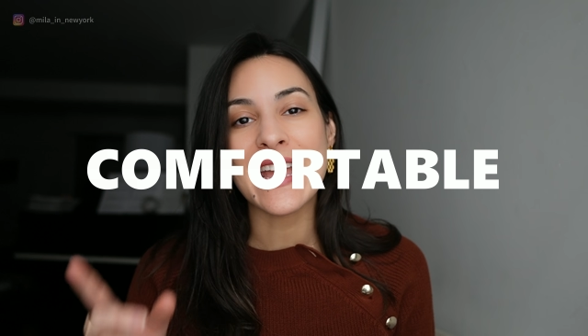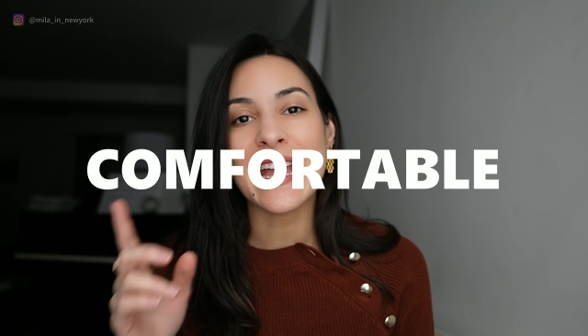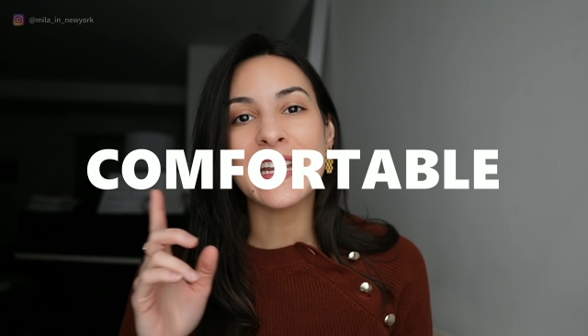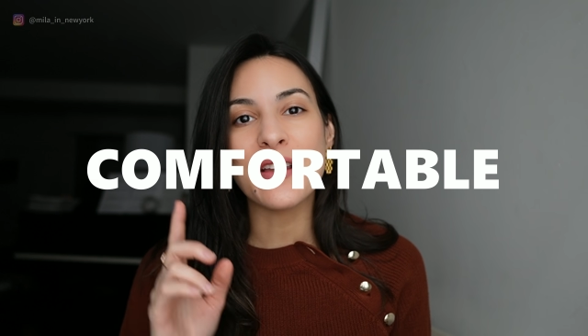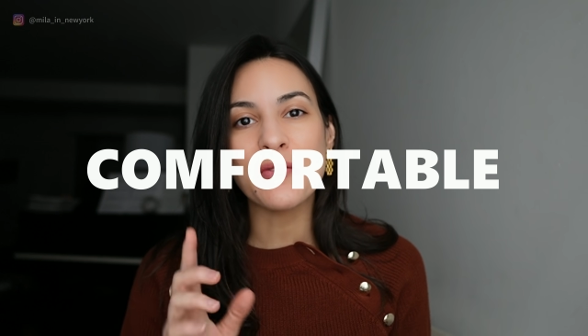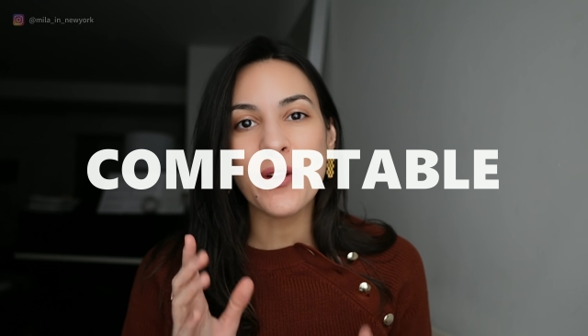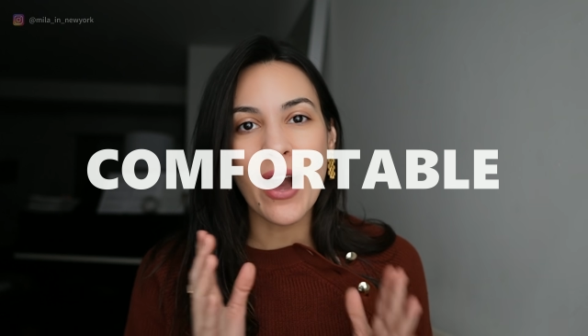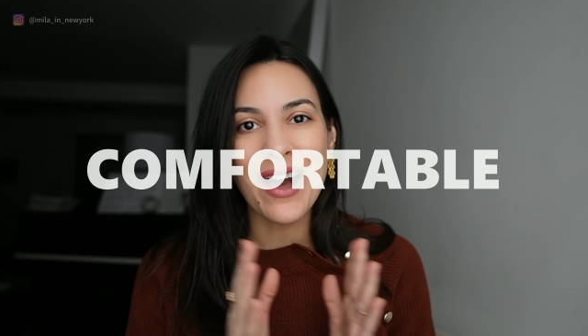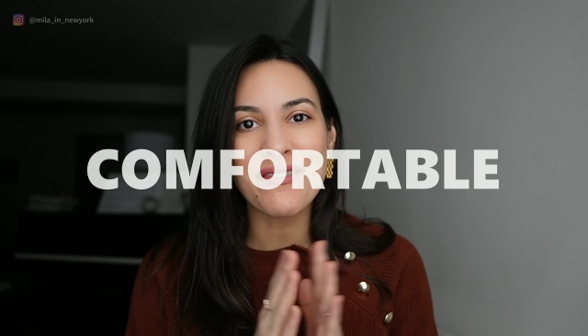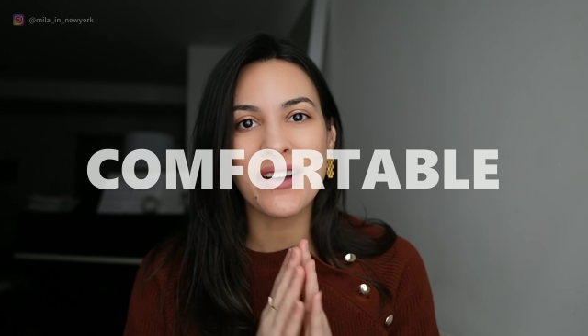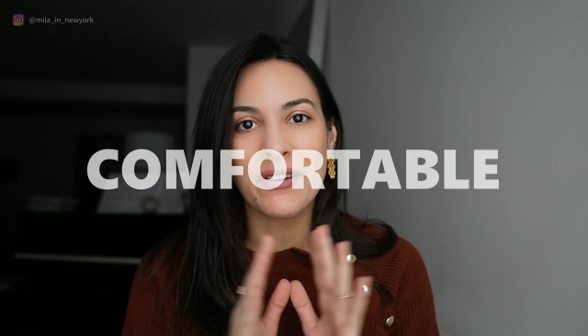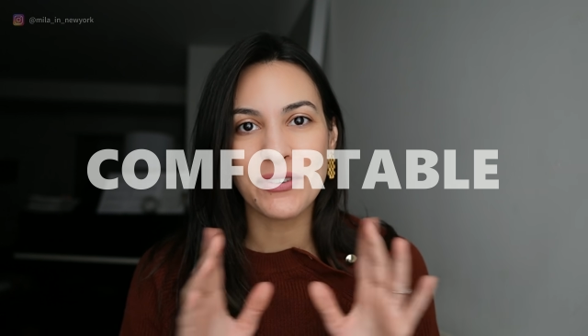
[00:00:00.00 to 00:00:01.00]
And if you
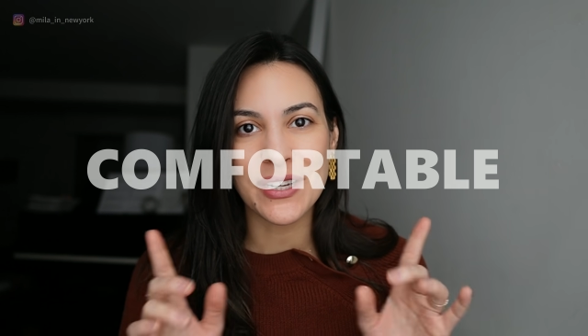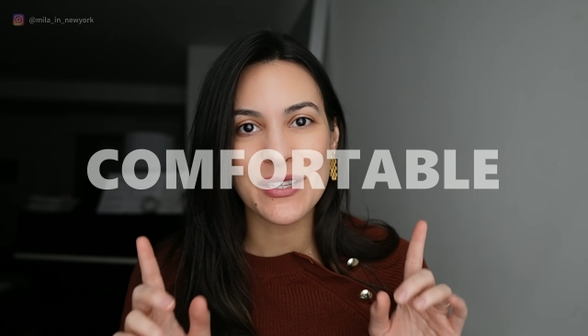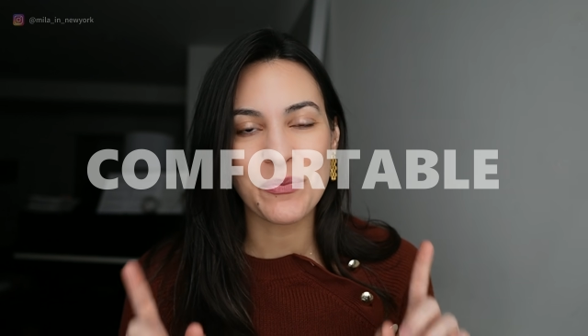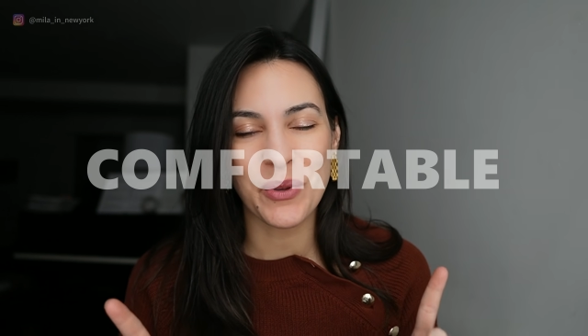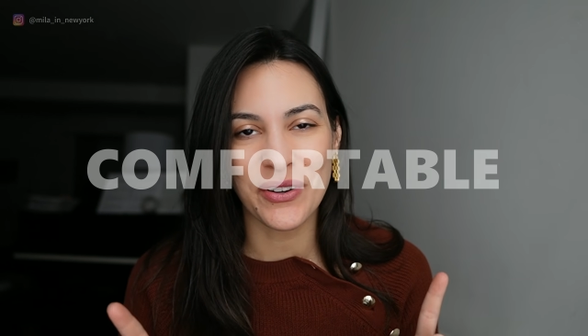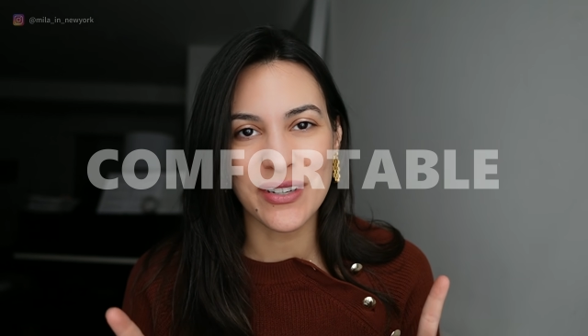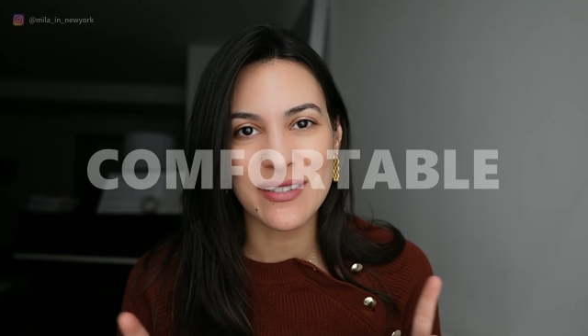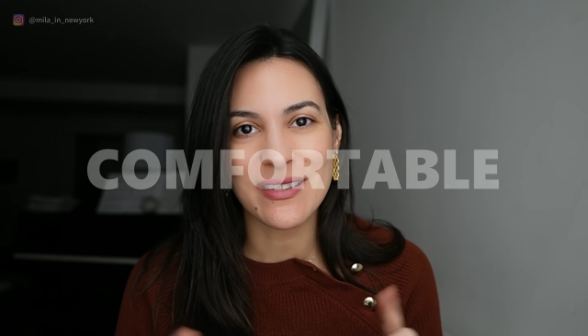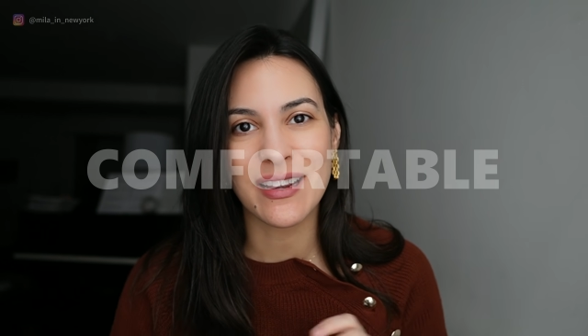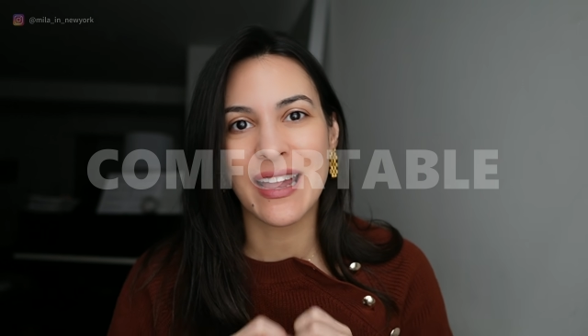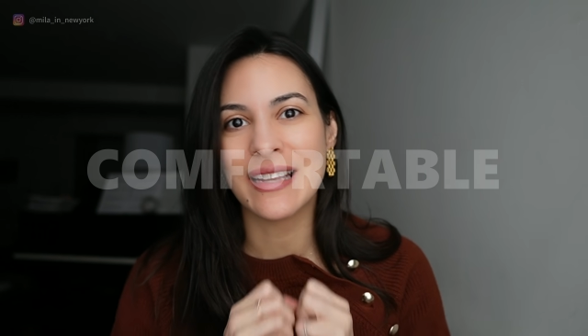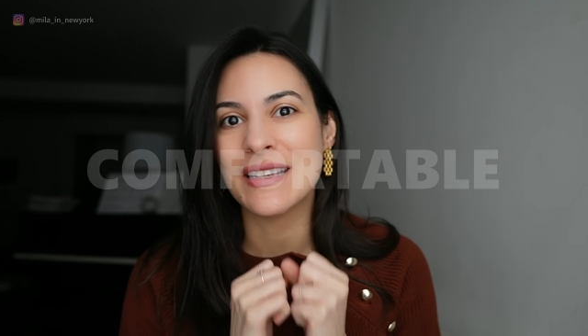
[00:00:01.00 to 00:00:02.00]
have ever
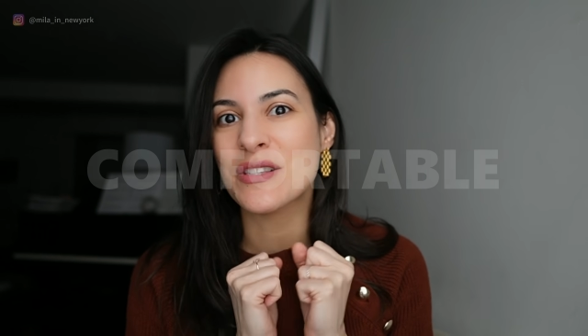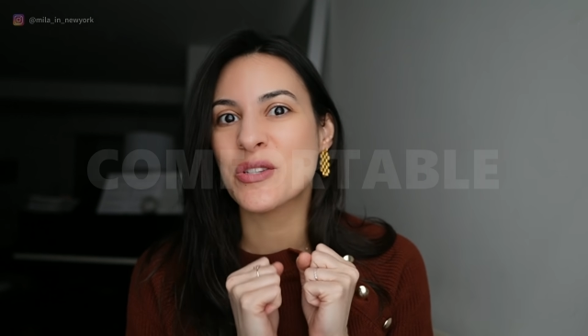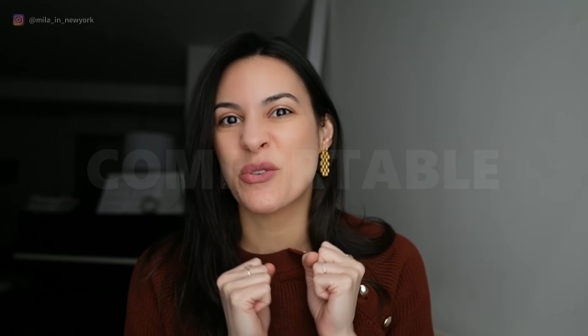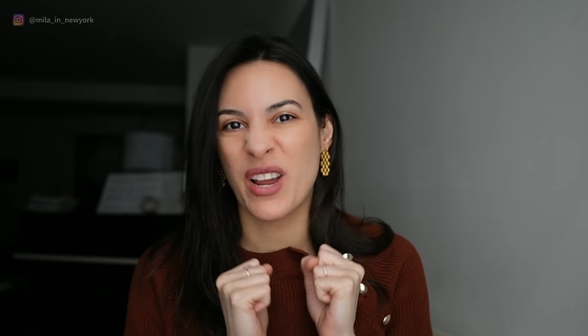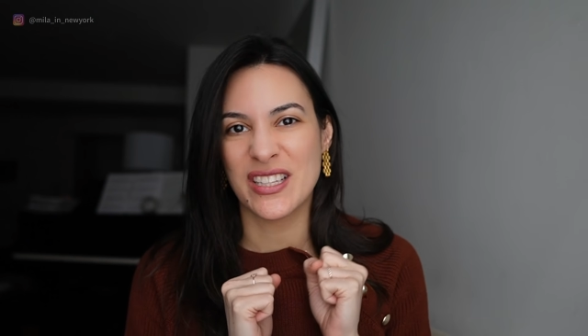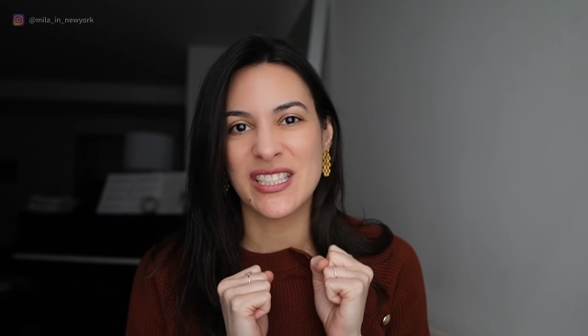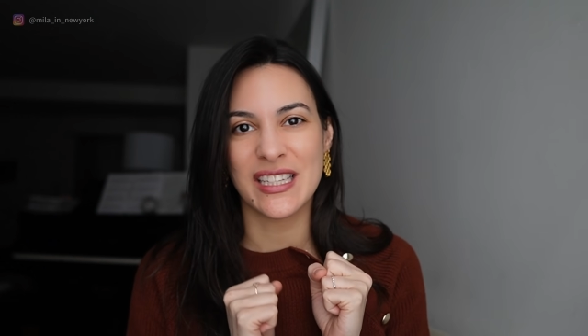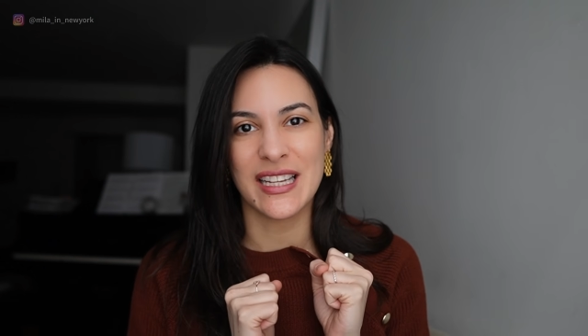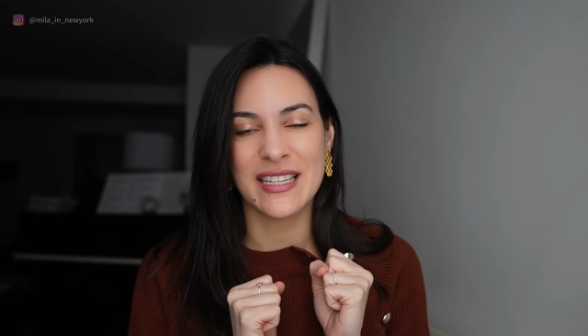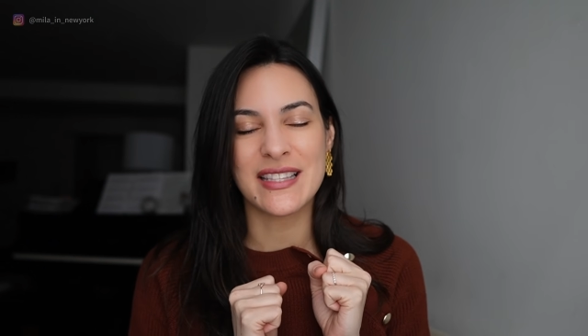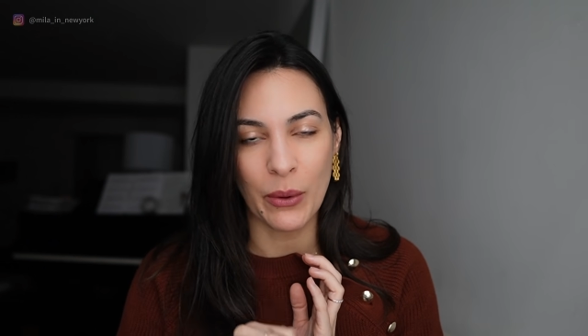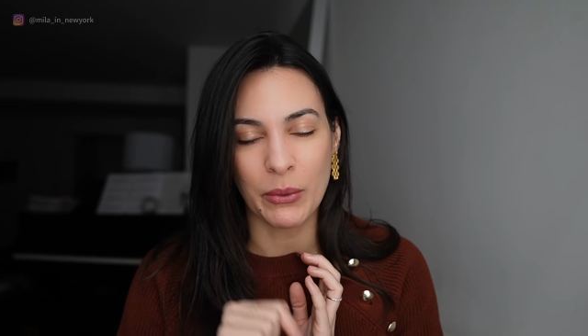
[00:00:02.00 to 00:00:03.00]
experienced any scratchy knits,